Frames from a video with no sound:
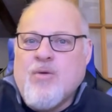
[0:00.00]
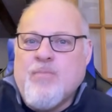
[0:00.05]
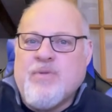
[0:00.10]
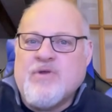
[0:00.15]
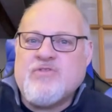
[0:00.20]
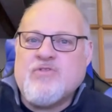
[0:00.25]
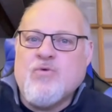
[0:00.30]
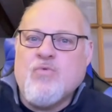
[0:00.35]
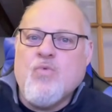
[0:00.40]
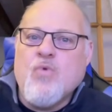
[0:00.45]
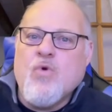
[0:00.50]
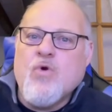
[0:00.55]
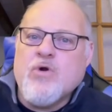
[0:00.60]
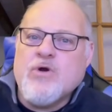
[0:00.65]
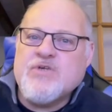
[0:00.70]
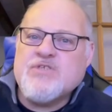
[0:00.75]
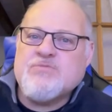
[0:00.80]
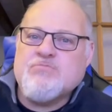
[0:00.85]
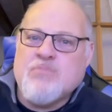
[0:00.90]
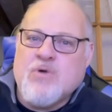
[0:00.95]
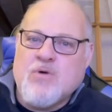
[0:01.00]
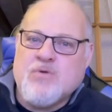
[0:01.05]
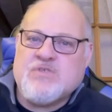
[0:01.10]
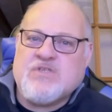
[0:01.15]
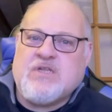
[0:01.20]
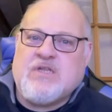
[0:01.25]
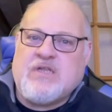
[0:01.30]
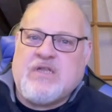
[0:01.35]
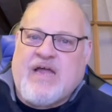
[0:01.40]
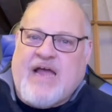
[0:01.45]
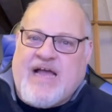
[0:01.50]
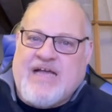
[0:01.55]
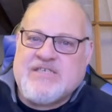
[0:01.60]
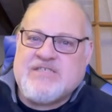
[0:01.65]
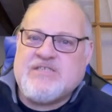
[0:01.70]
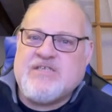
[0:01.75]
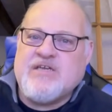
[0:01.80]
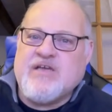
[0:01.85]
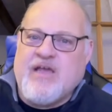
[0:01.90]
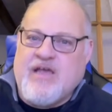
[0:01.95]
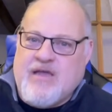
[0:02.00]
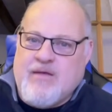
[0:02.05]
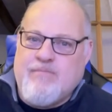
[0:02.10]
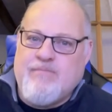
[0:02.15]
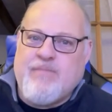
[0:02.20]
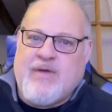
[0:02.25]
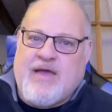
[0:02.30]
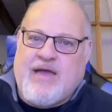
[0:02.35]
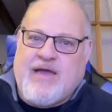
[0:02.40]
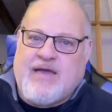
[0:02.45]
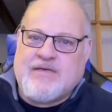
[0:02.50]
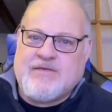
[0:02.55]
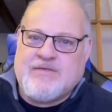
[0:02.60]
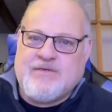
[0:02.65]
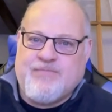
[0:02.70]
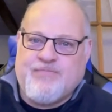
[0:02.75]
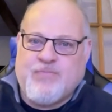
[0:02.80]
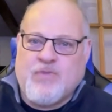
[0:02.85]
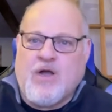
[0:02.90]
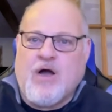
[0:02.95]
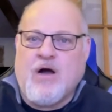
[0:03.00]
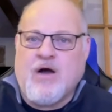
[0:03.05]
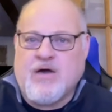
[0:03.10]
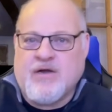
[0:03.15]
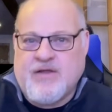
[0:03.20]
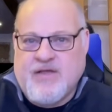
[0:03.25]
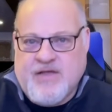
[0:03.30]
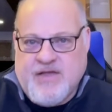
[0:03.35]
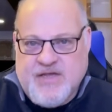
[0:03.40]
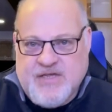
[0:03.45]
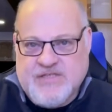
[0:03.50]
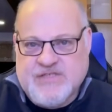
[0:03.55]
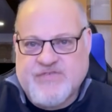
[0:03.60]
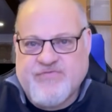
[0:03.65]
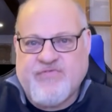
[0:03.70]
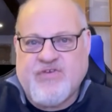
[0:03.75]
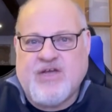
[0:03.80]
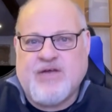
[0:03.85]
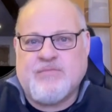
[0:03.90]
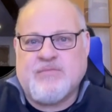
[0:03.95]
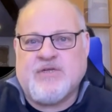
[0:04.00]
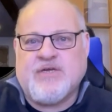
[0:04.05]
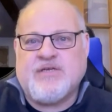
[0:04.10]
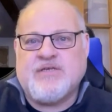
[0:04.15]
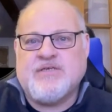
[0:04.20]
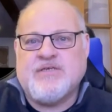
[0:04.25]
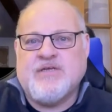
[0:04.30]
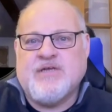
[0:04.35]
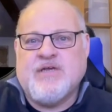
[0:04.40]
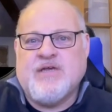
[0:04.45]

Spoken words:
But the war's most lasting impact on his family